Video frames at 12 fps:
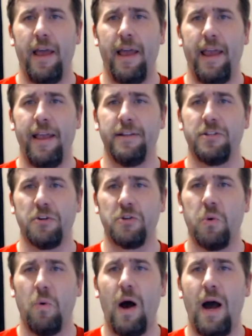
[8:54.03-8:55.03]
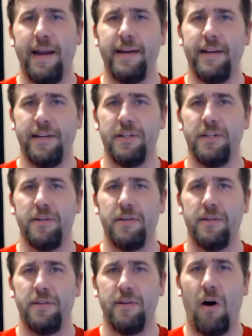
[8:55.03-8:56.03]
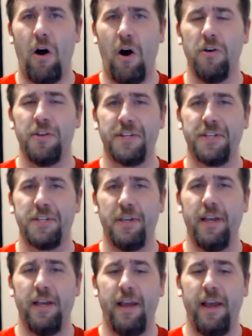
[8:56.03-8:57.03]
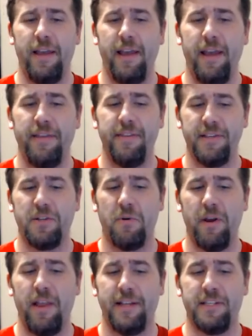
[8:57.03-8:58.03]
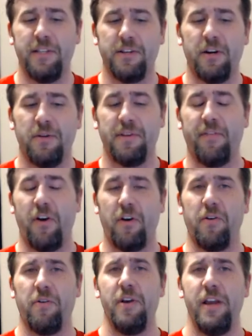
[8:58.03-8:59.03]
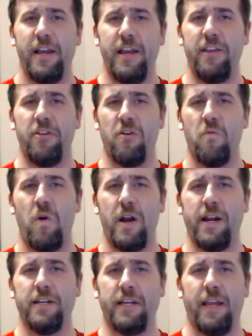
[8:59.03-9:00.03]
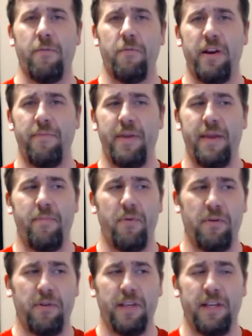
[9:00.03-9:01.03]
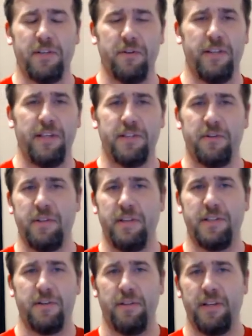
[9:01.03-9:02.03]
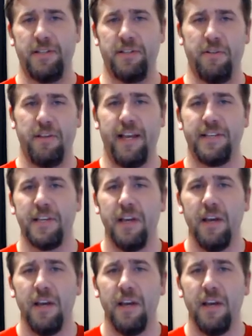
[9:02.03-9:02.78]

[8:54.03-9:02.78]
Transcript: intertwined in all this in the storylines in the terms of her either wanting to get rid of people or this or this or this or this or this.